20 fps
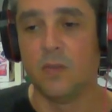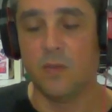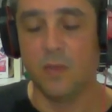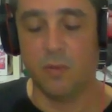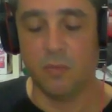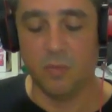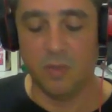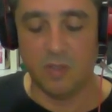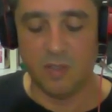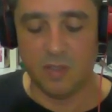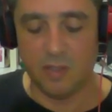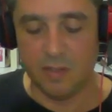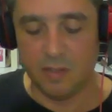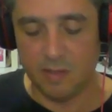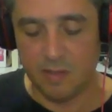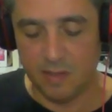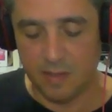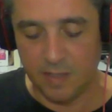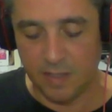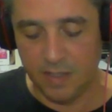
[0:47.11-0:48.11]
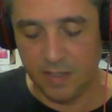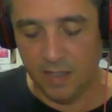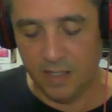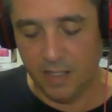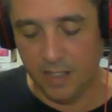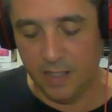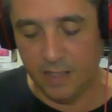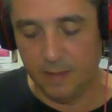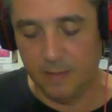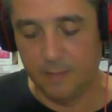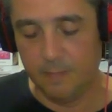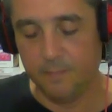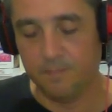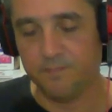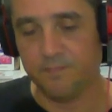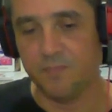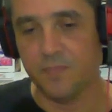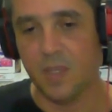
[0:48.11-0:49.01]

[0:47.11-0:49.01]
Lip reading: recently, and